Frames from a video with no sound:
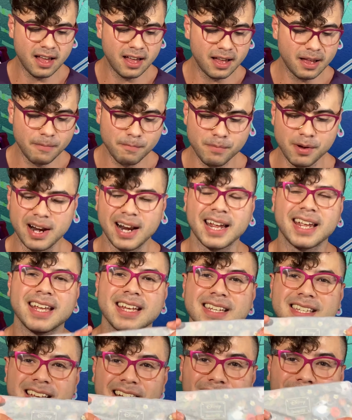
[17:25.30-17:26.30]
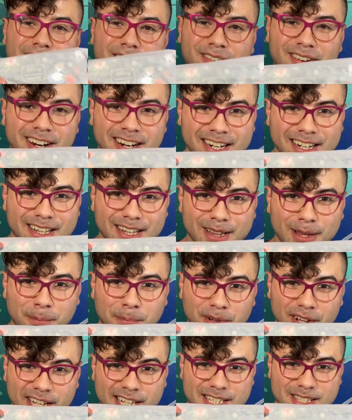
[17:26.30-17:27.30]
But I can tell already that the
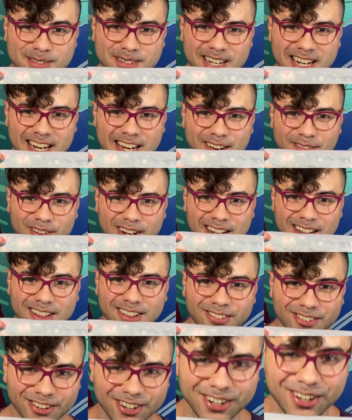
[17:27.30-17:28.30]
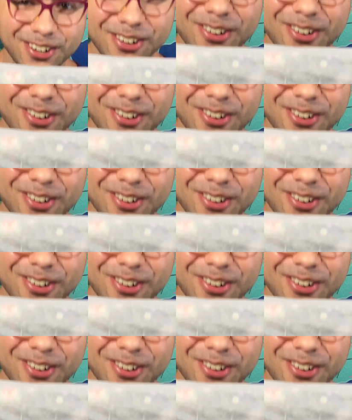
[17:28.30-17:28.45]
placement, even through